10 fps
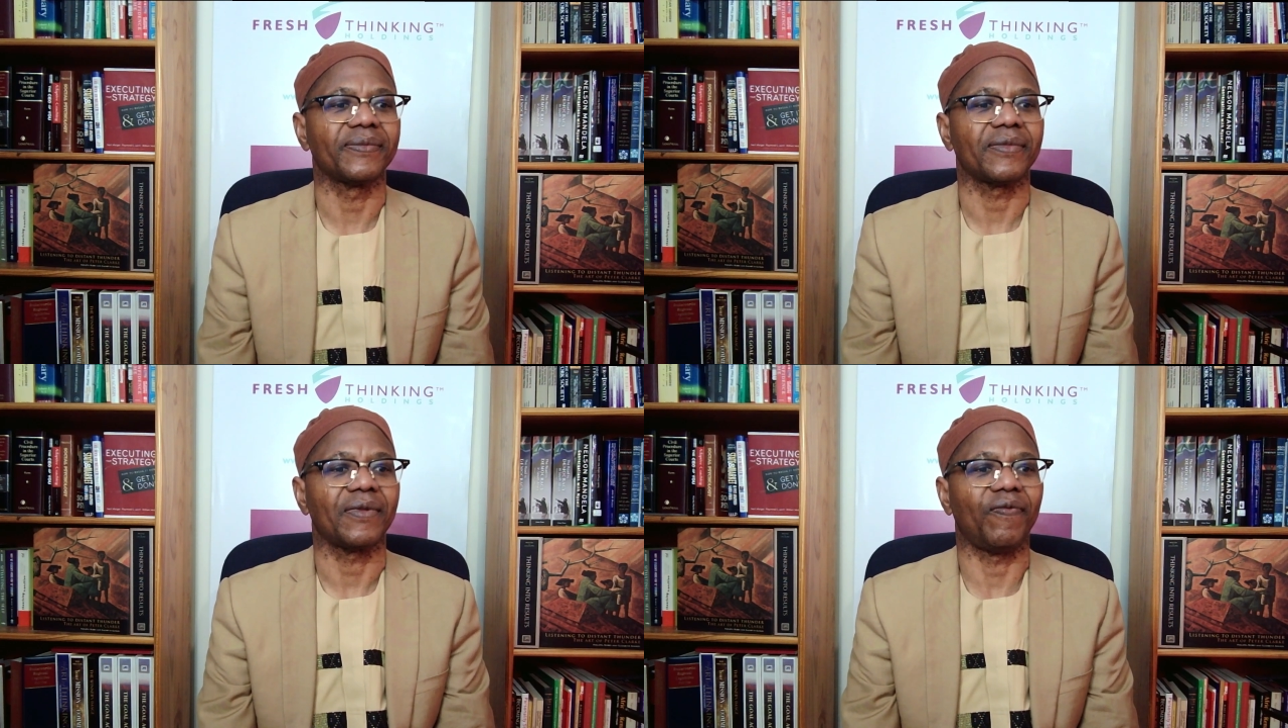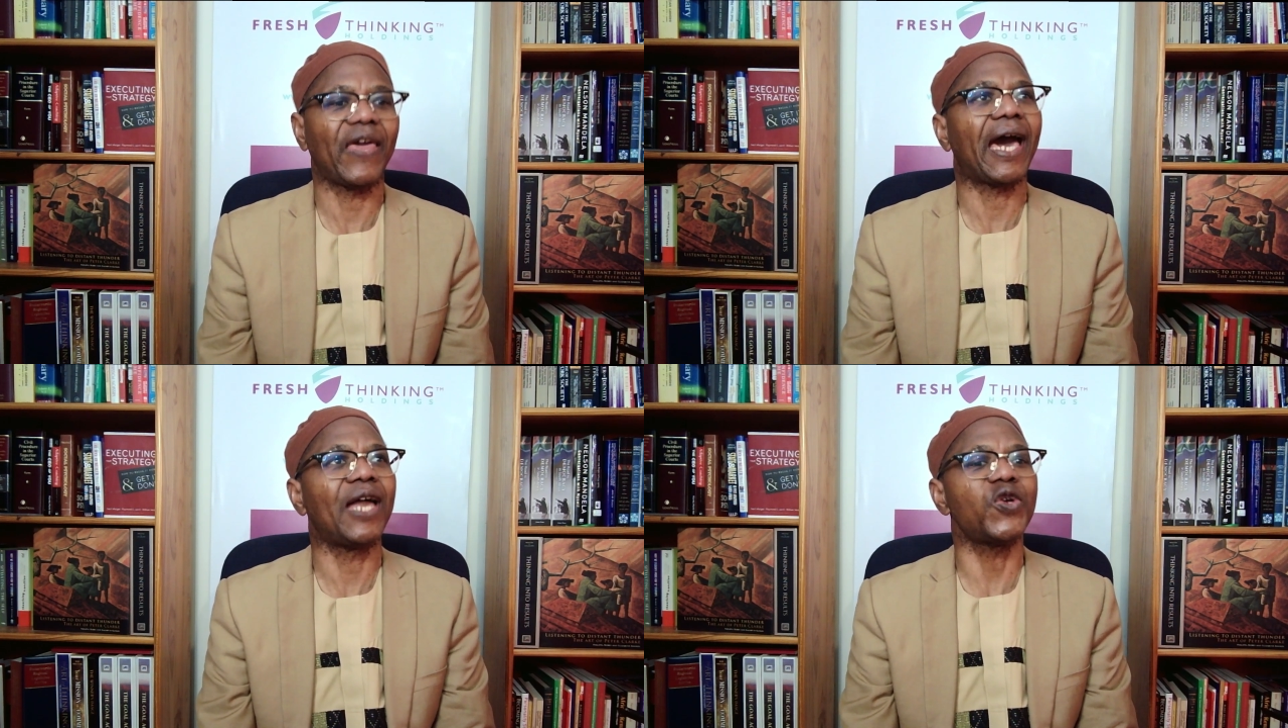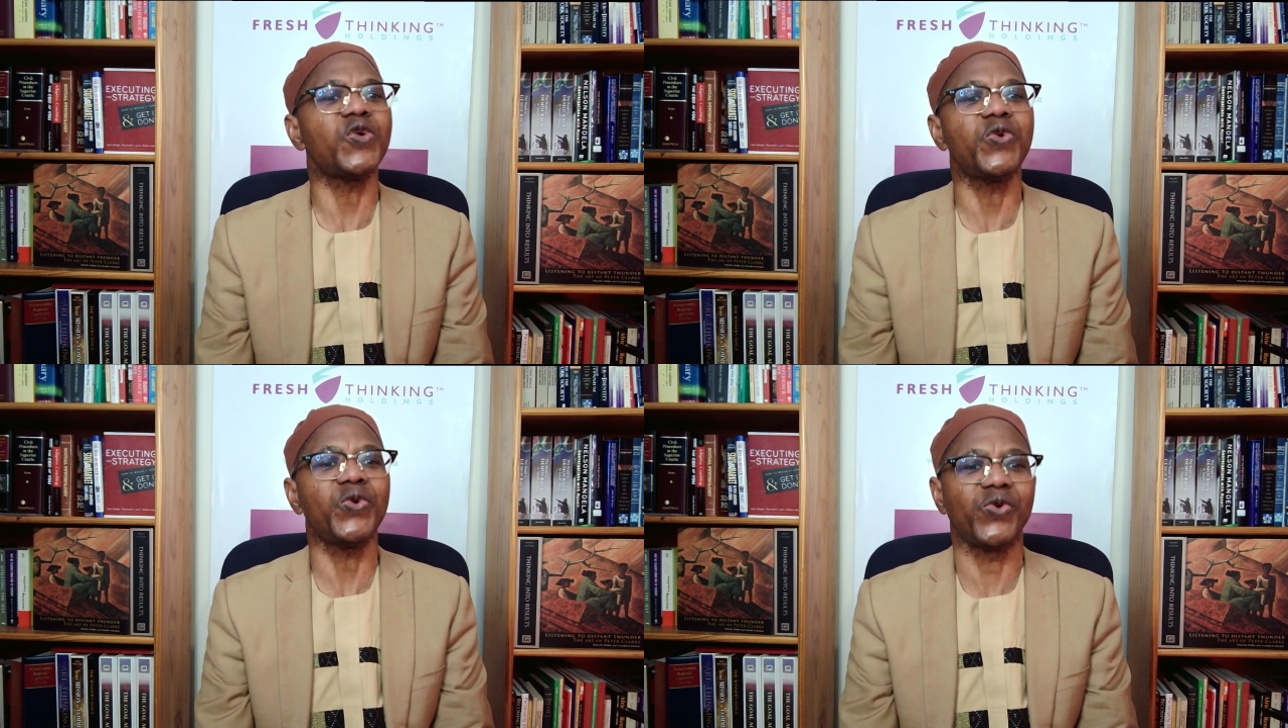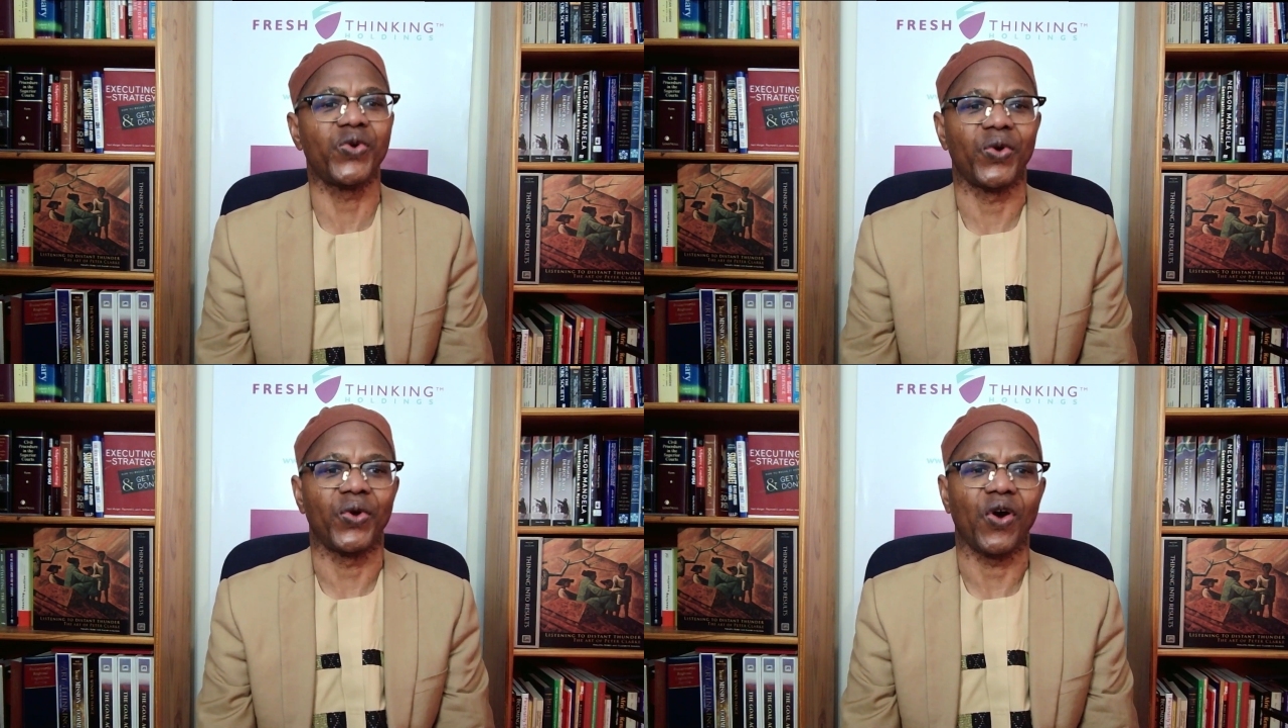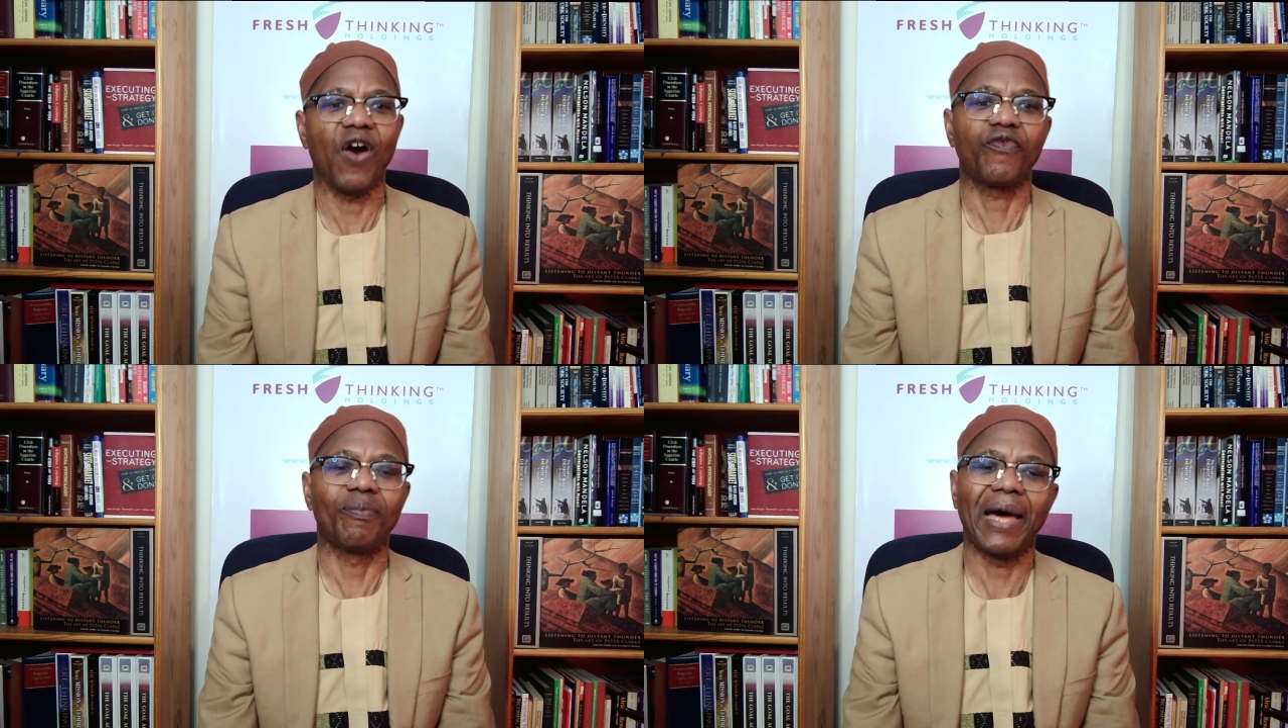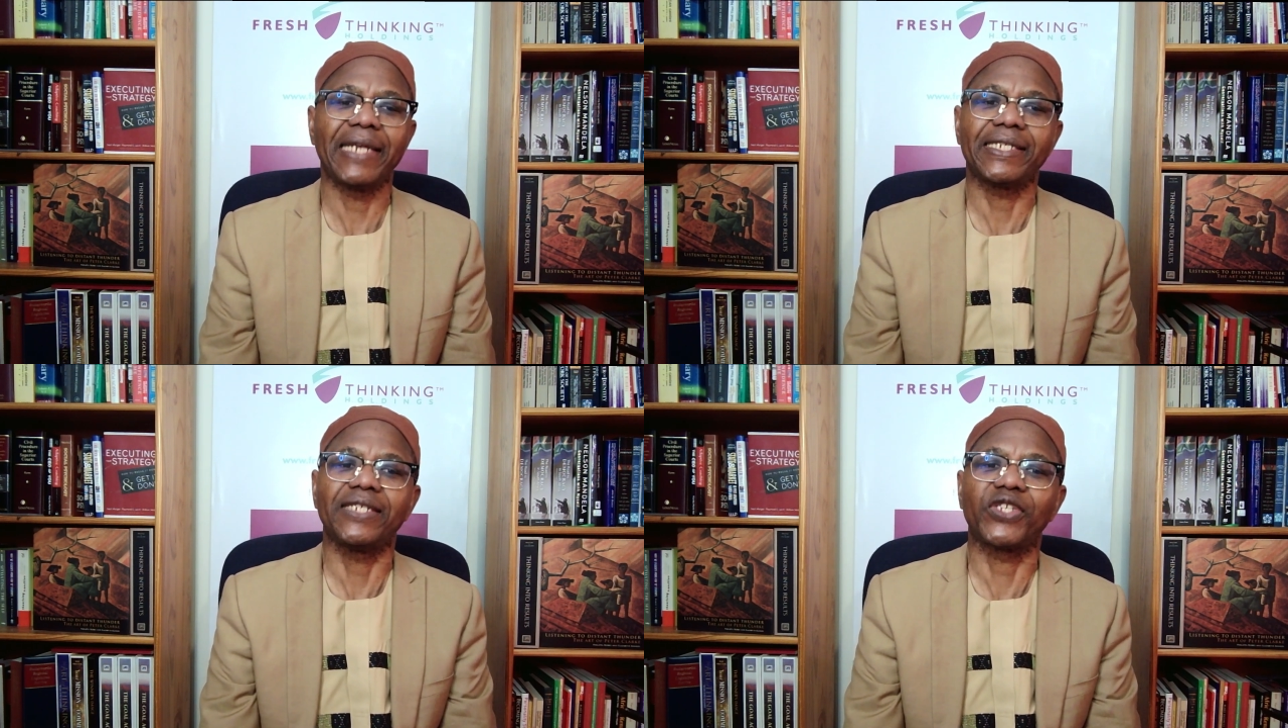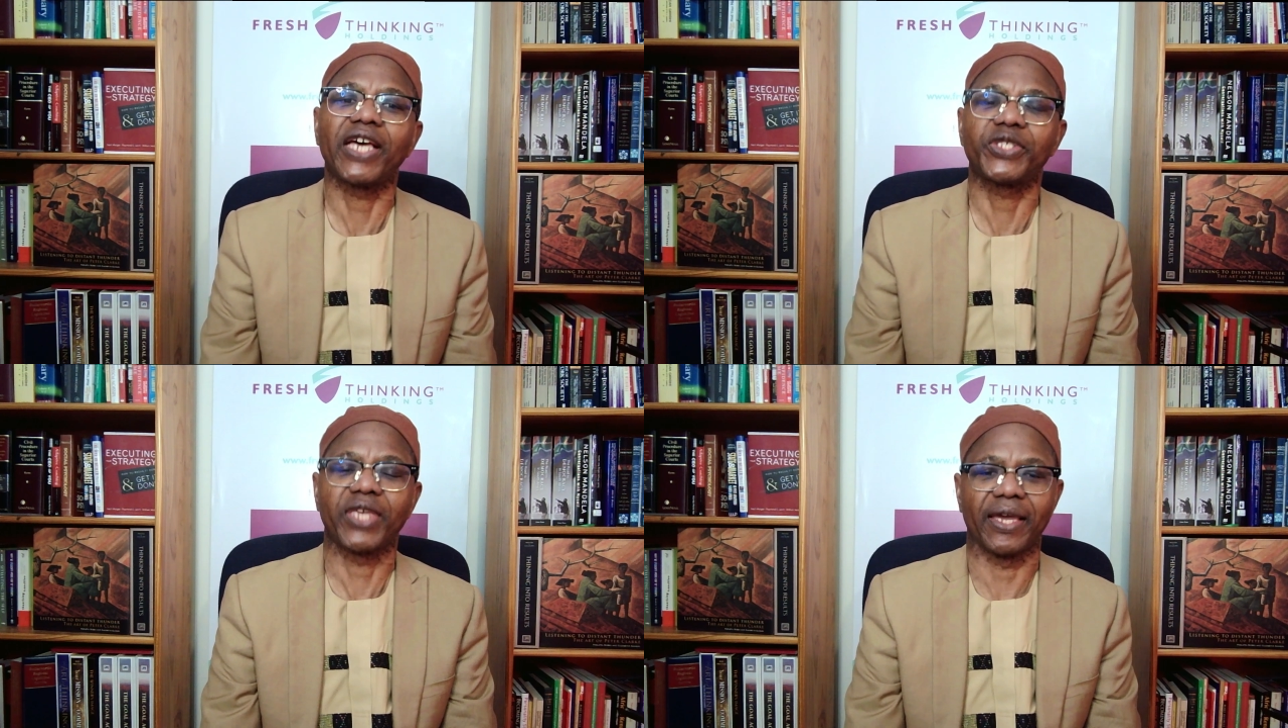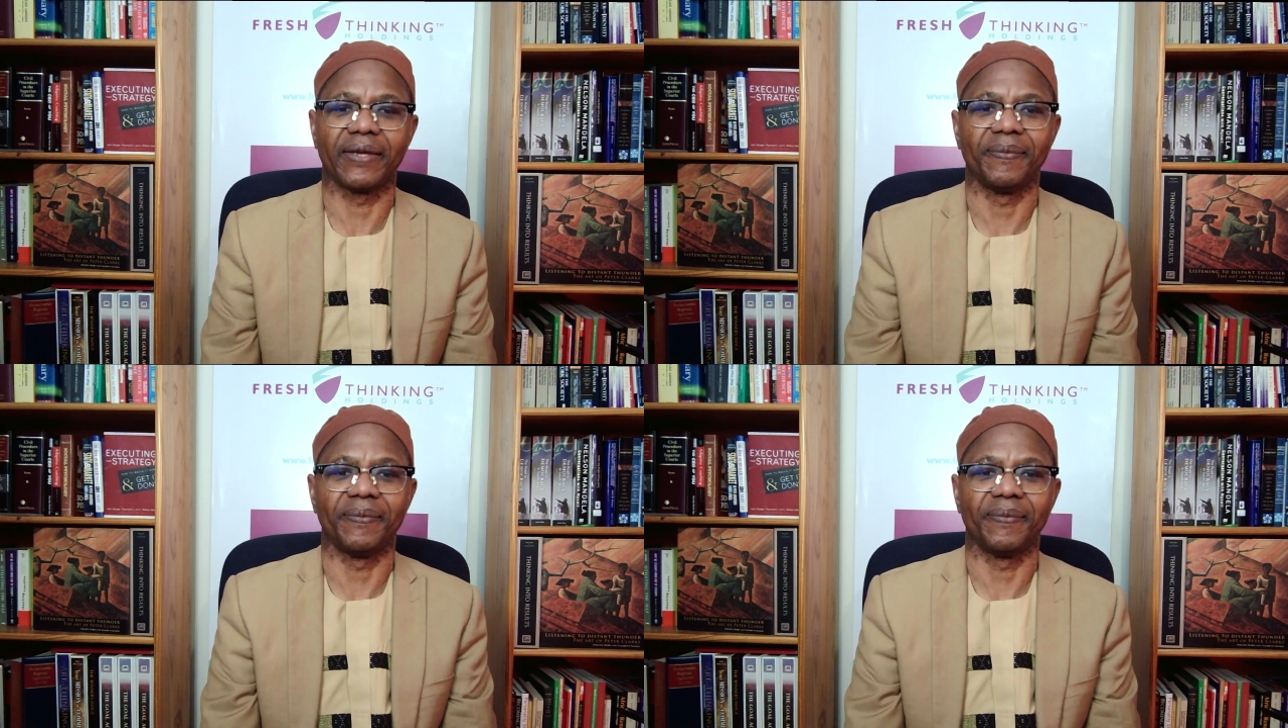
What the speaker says: The allure of multitasking,